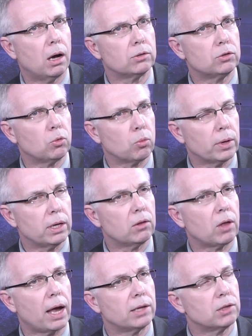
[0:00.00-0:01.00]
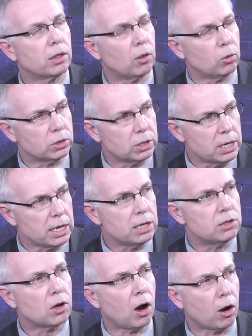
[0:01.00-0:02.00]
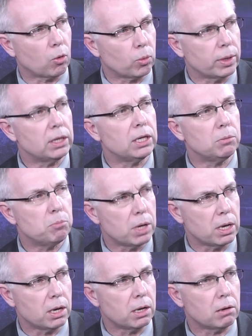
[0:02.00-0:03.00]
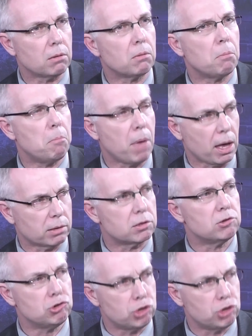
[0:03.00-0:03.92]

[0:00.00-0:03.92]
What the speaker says: to realize that those needs are really being met,